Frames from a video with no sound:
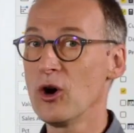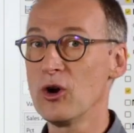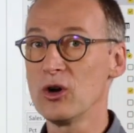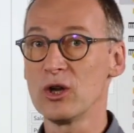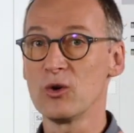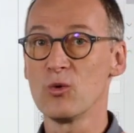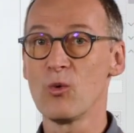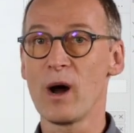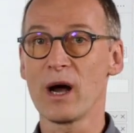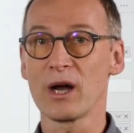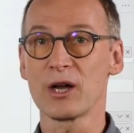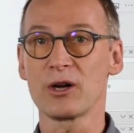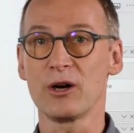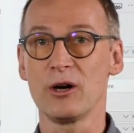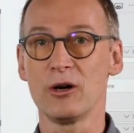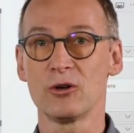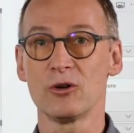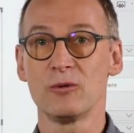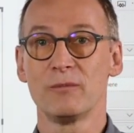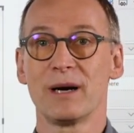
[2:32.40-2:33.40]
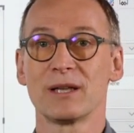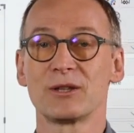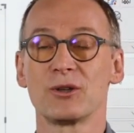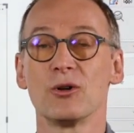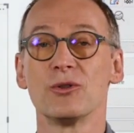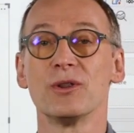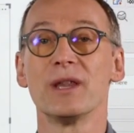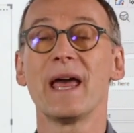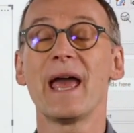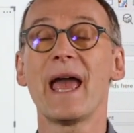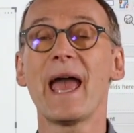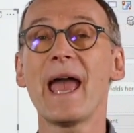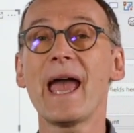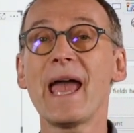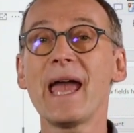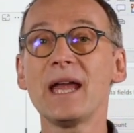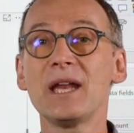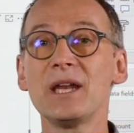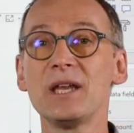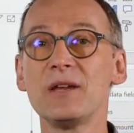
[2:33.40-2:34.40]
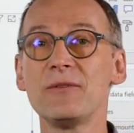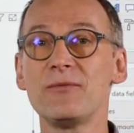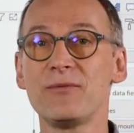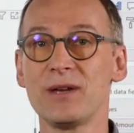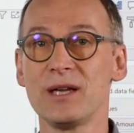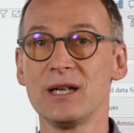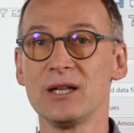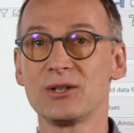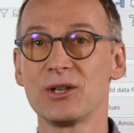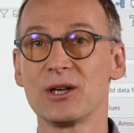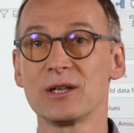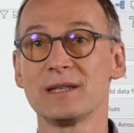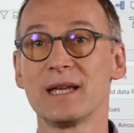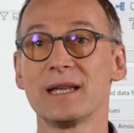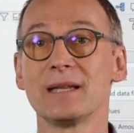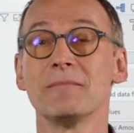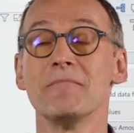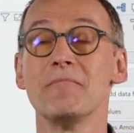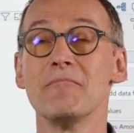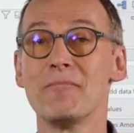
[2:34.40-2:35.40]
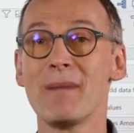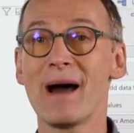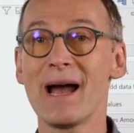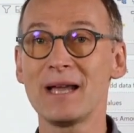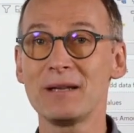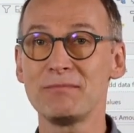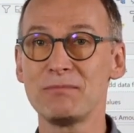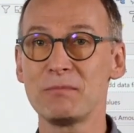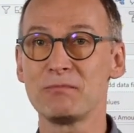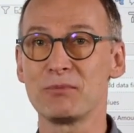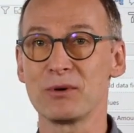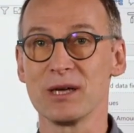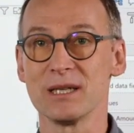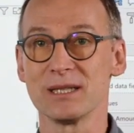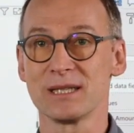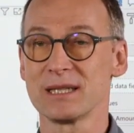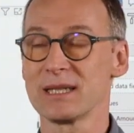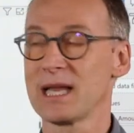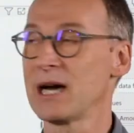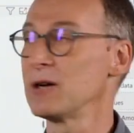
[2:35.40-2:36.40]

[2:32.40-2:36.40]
only one column, but on any filter that might be present